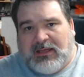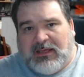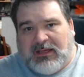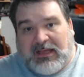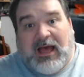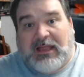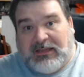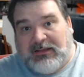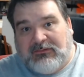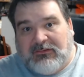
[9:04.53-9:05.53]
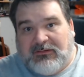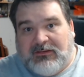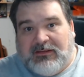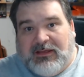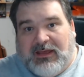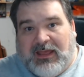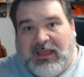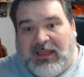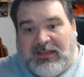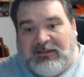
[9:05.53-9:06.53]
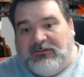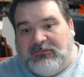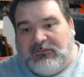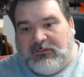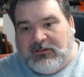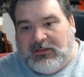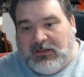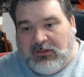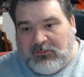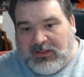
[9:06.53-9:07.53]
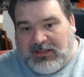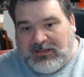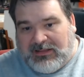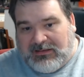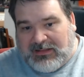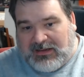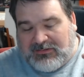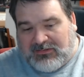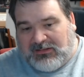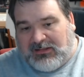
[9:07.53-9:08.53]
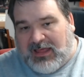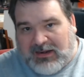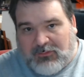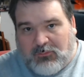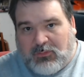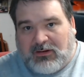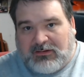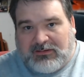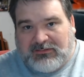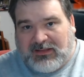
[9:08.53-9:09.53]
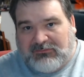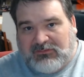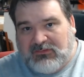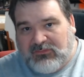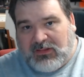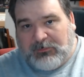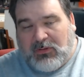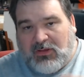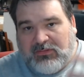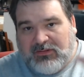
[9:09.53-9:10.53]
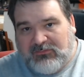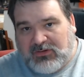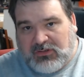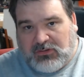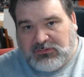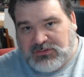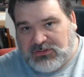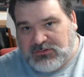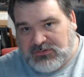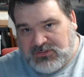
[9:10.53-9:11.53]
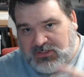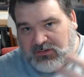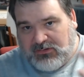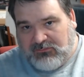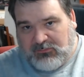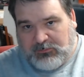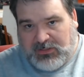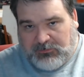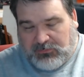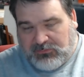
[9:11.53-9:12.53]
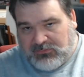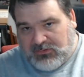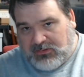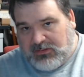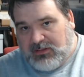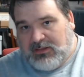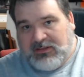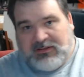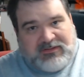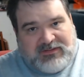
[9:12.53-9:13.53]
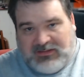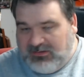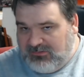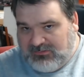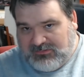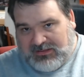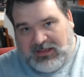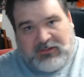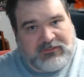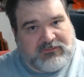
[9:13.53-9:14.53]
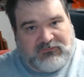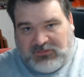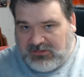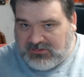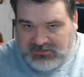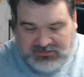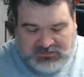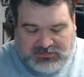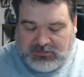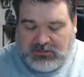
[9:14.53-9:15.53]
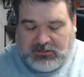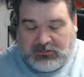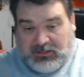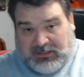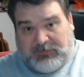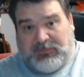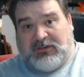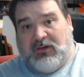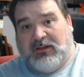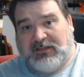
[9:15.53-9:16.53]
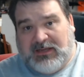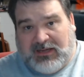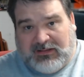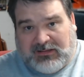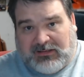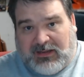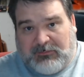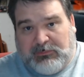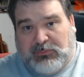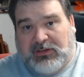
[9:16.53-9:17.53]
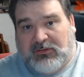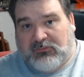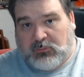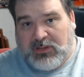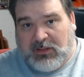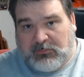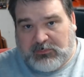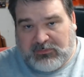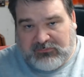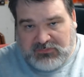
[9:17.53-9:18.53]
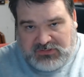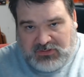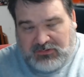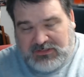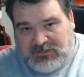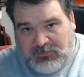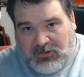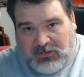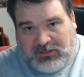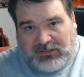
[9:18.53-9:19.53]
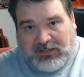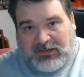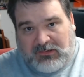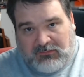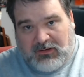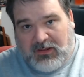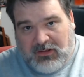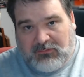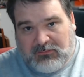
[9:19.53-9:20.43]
continent, and and that is a lot of work to have to develop all the different cultures and all the different peoples and cities and towns and villages, and it can be daunting, and I think a lot of people get overwhelmed. But if you start small and let it grow,